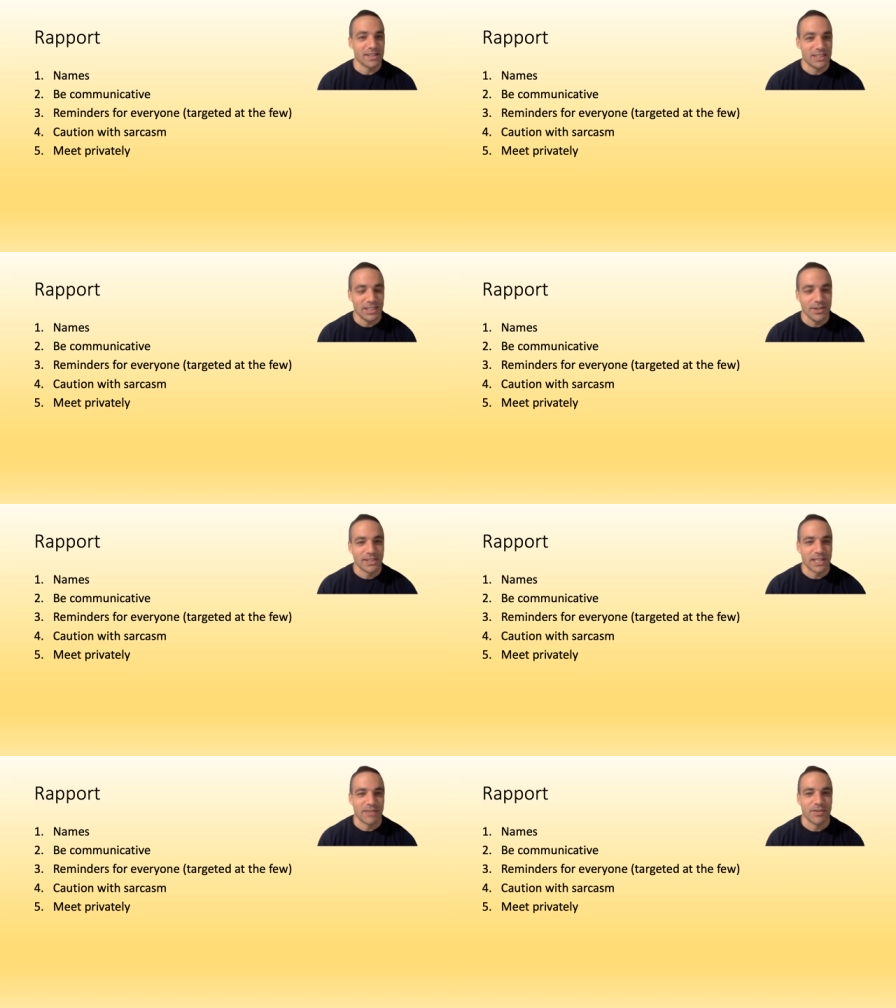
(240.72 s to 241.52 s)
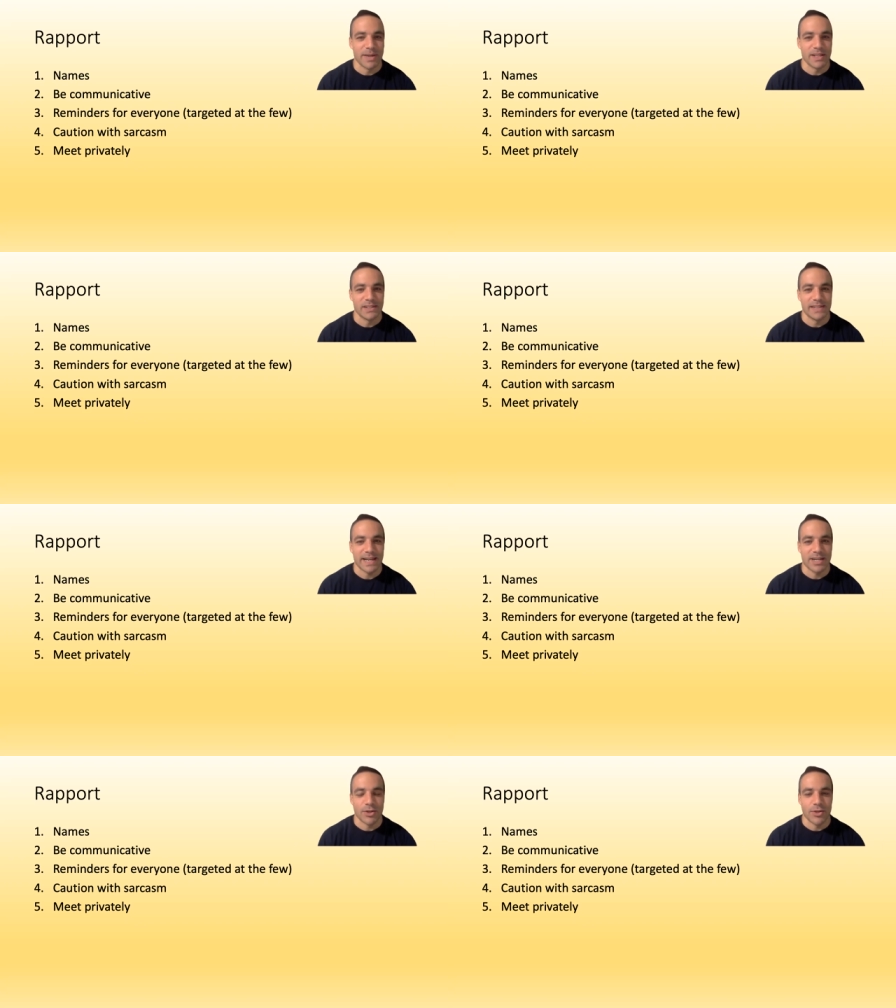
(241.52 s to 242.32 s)
a serious effort by the
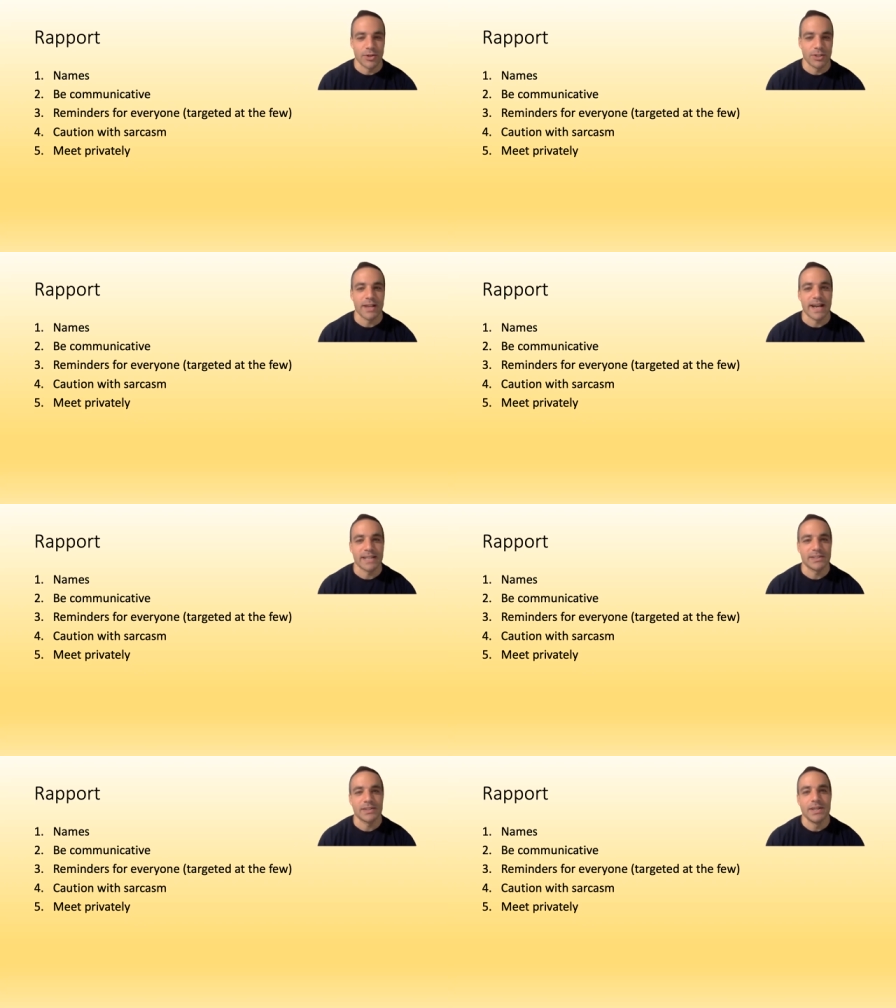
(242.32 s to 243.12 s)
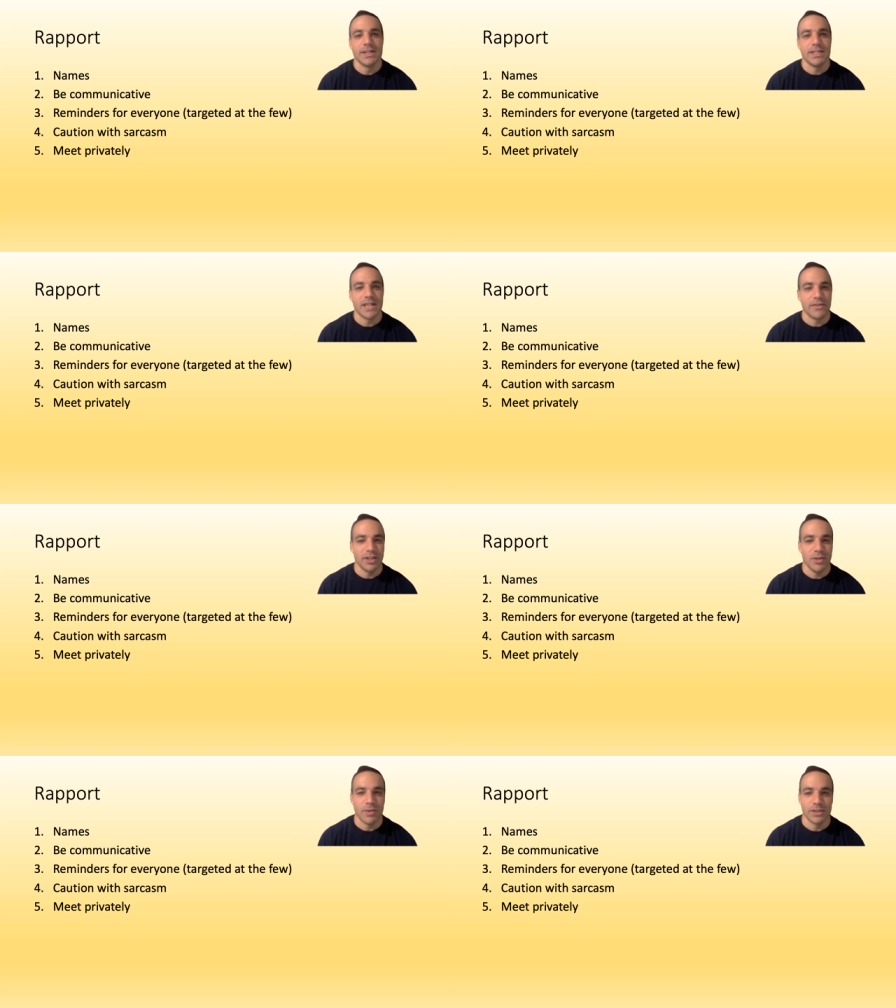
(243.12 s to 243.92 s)
second or third class,
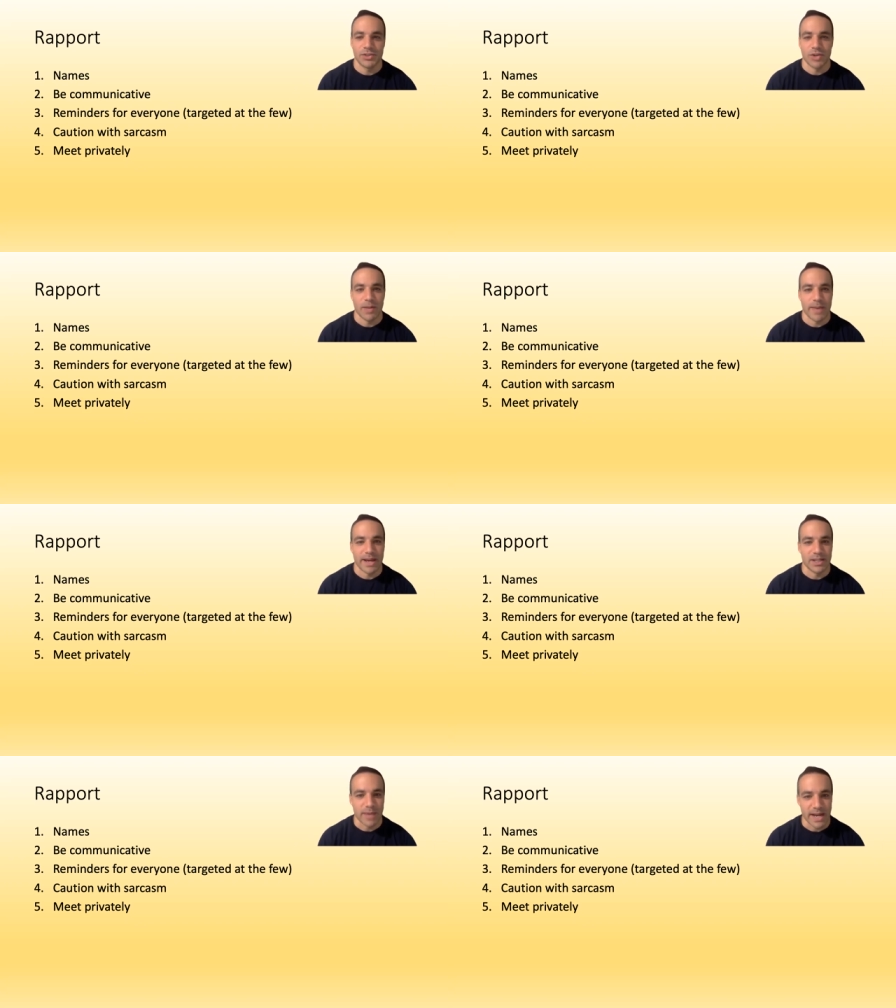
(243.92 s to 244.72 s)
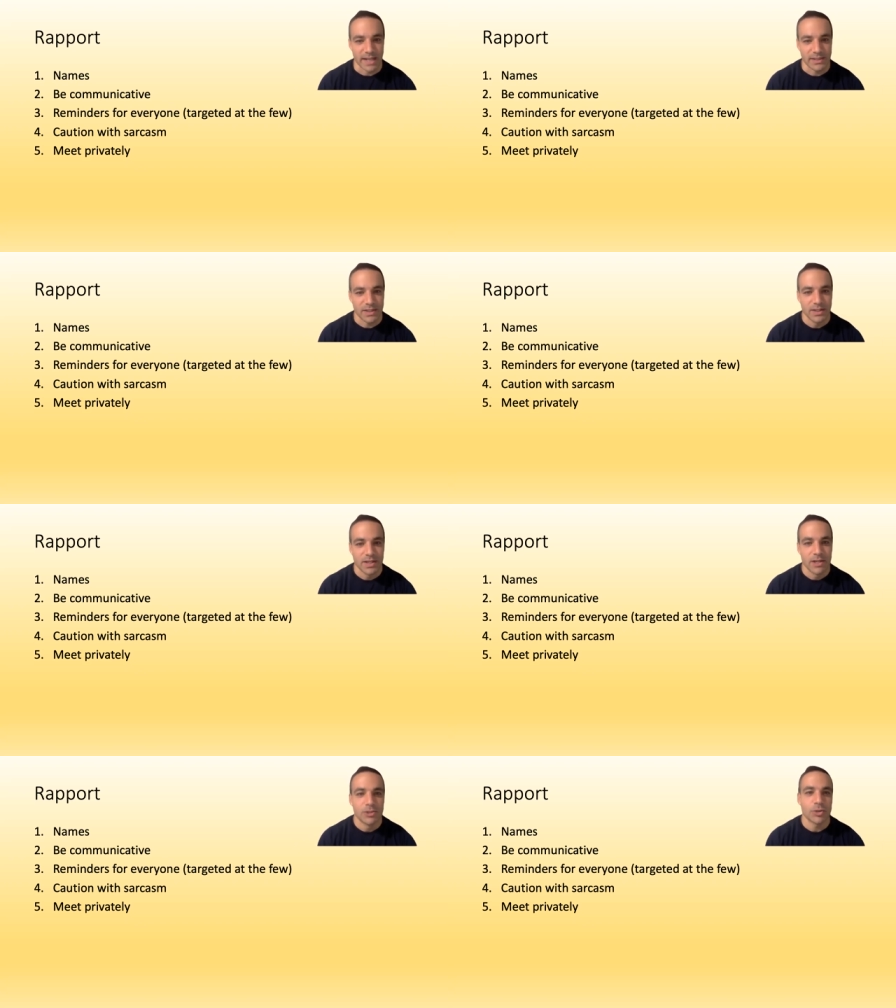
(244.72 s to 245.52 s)
definitely once drop out is passed.
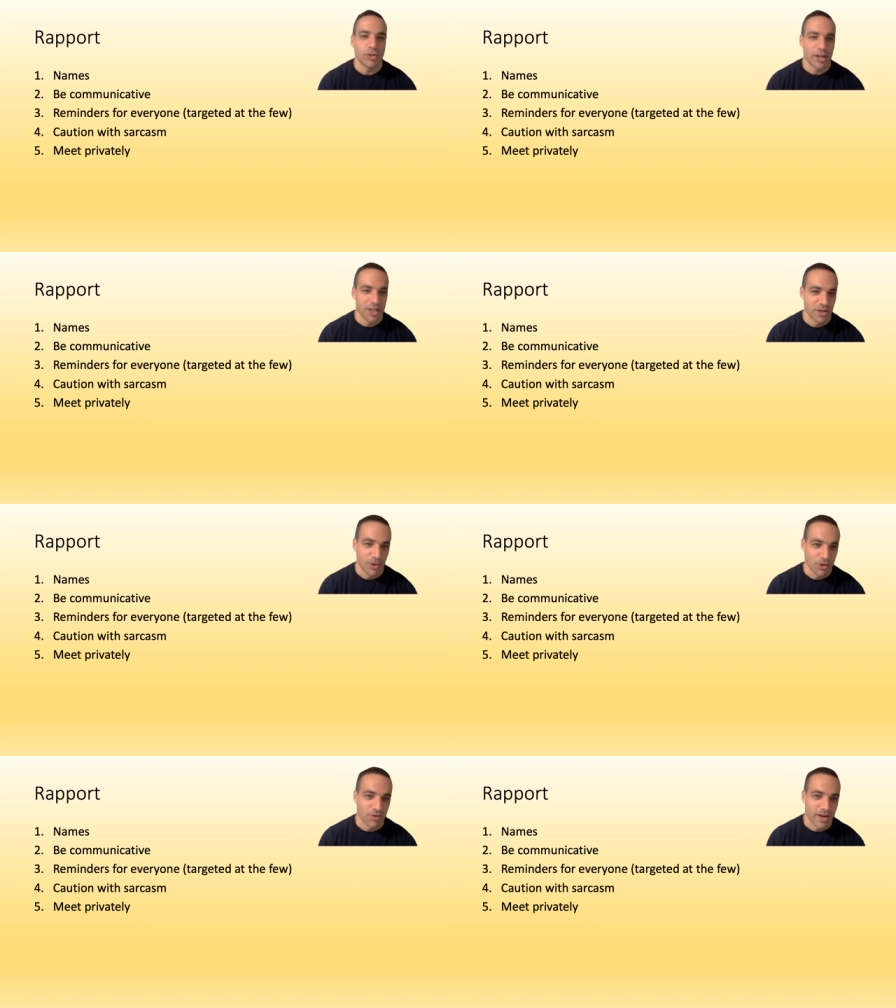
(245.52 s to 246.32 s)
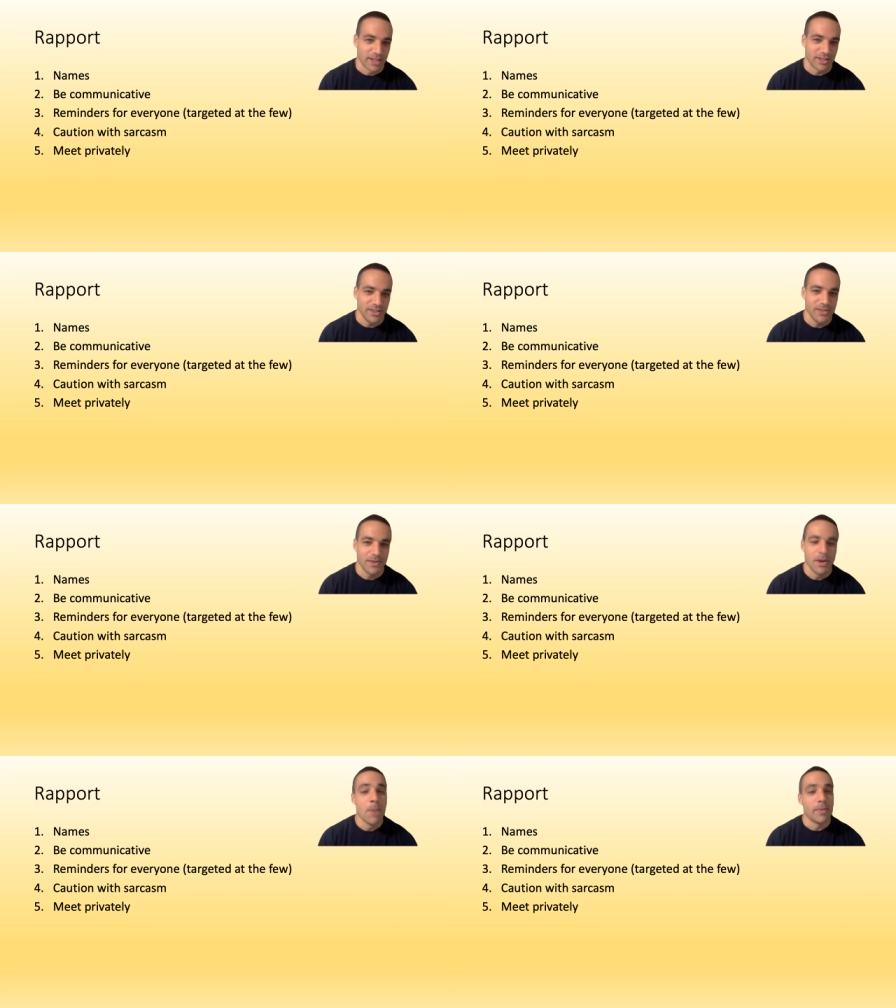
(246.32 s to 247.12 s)
So study your photo rosters,
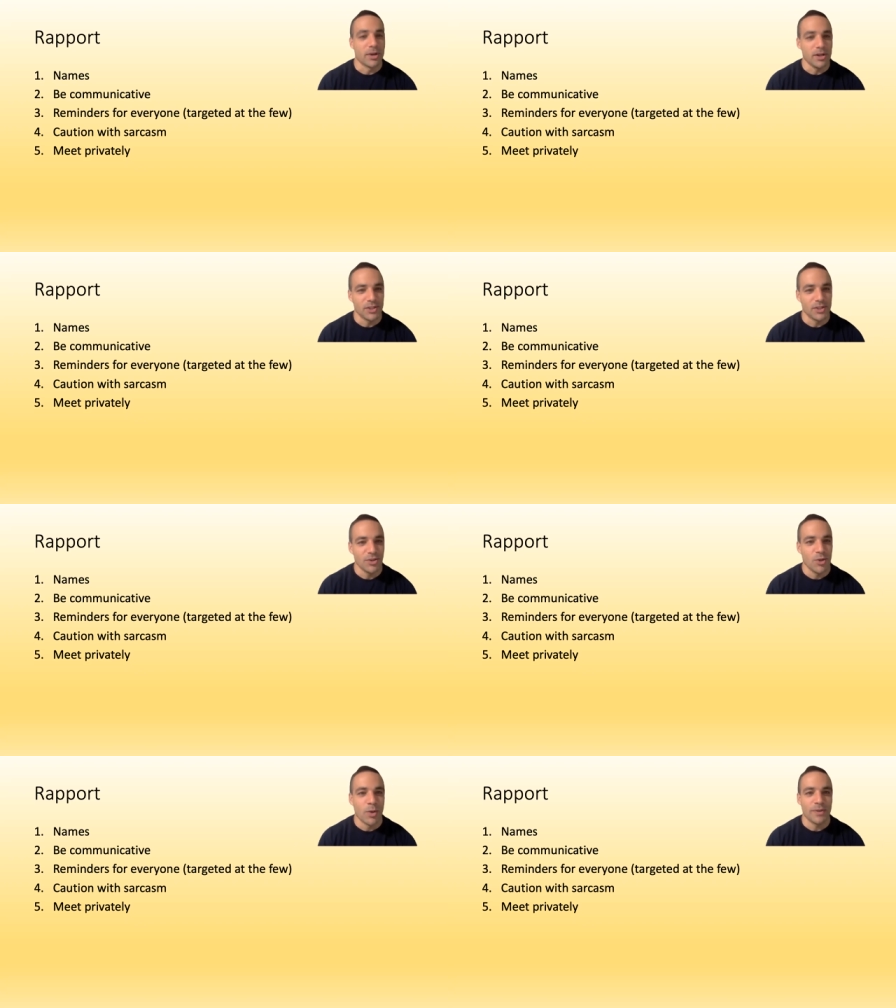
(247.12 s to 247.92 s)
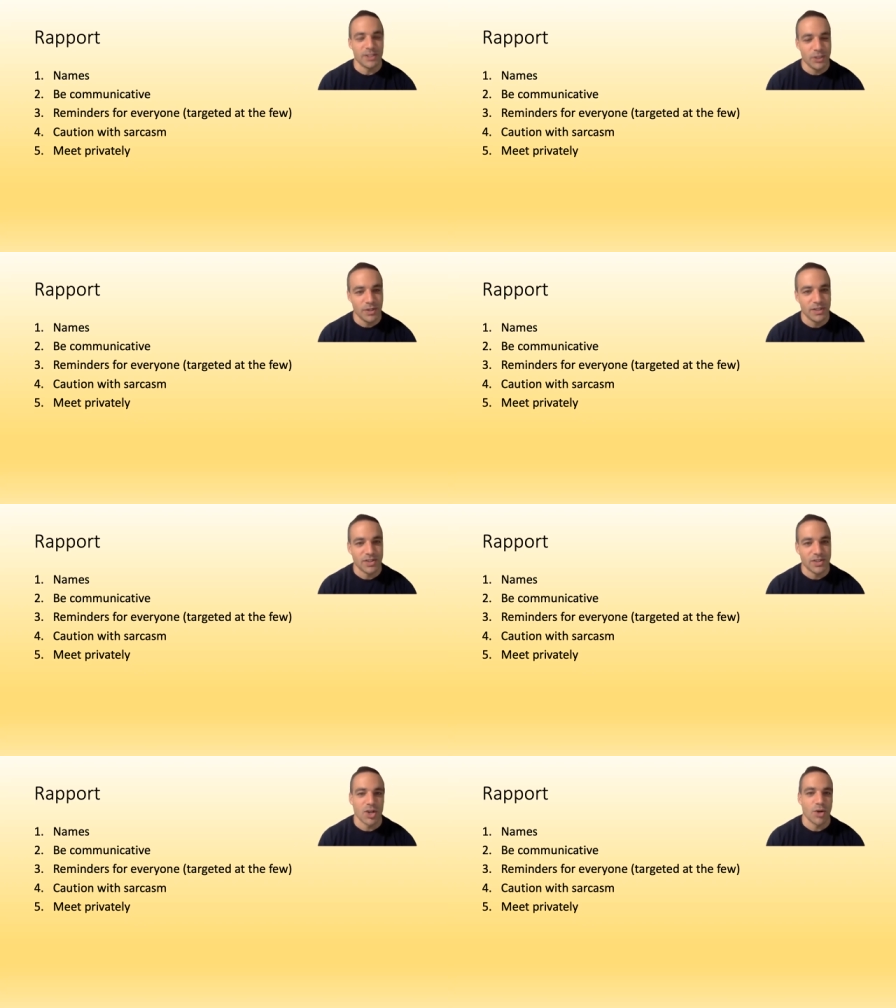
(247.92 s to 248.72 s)
but also you want the students
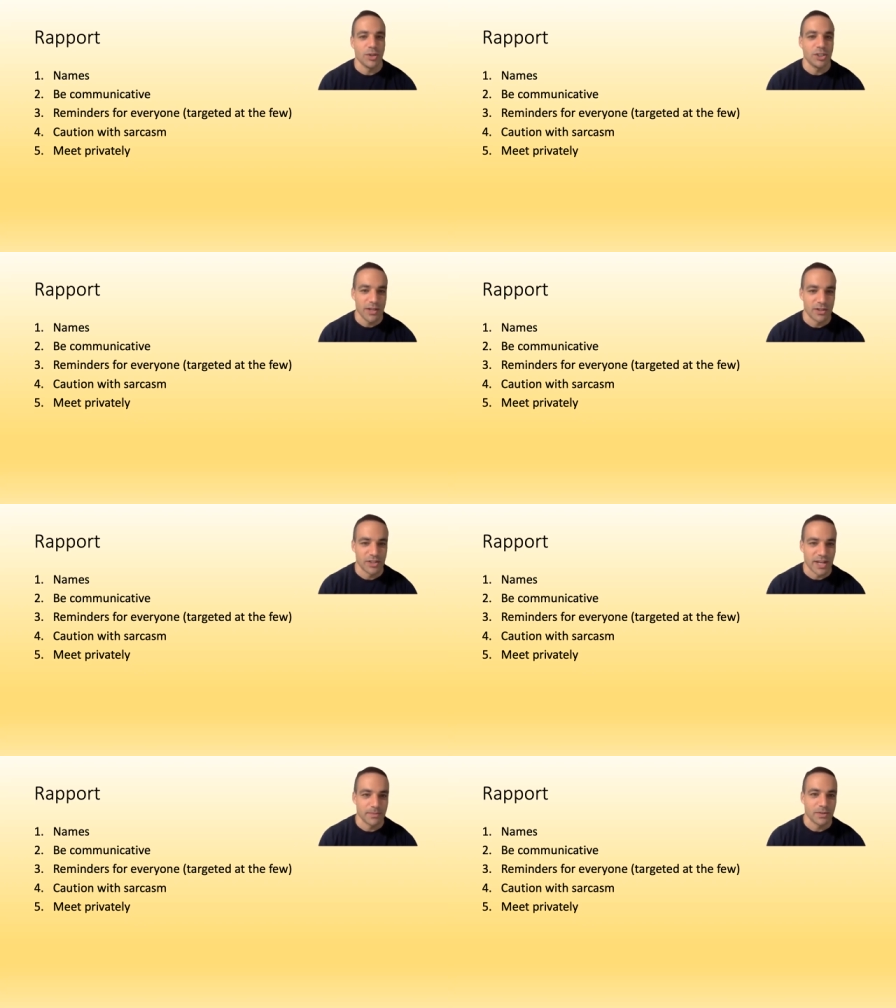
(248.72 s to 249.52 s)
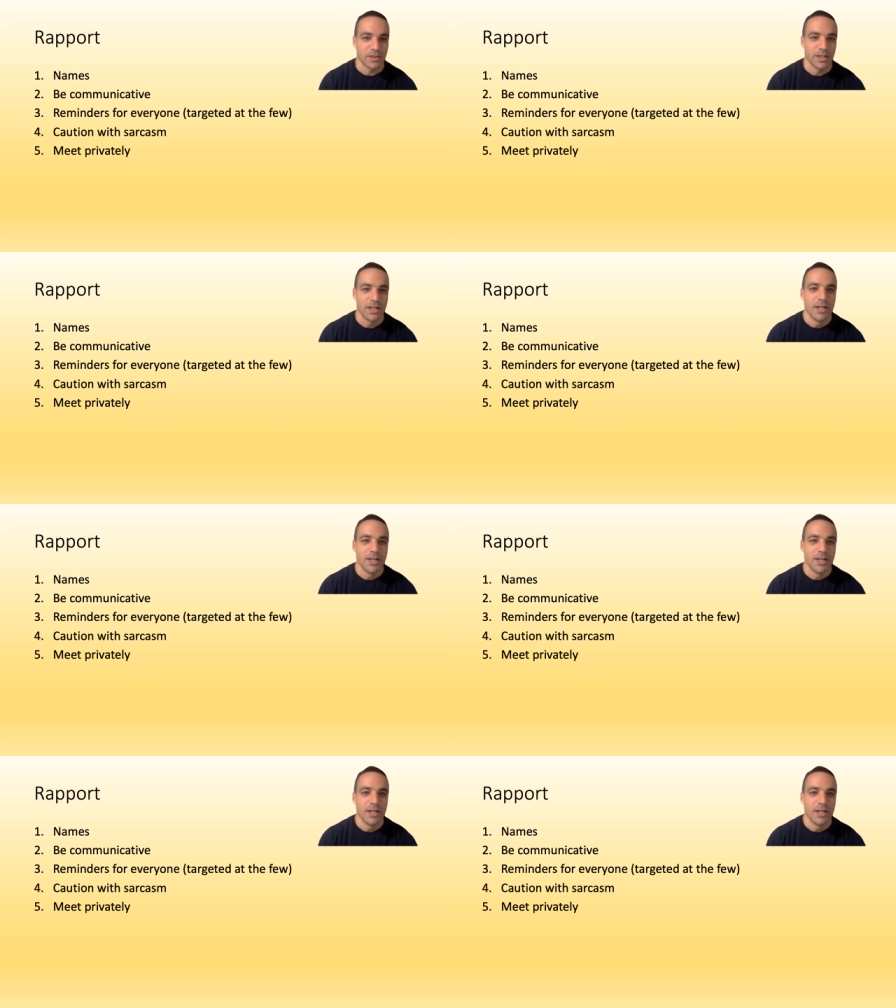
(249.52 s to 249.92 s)
to know each other's names.